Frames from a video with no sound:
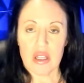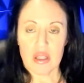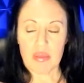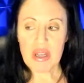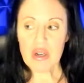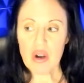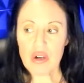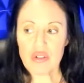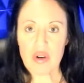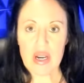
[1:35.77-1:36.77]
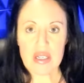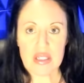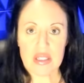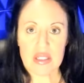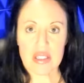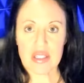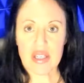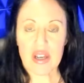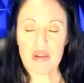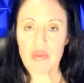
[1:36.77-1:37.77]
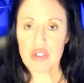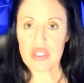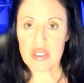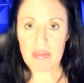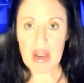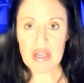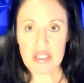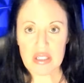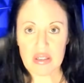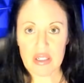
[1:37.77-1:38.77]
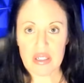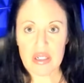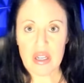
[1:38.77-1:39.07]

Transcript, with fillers: The big contrast is the sun, which is the masculine,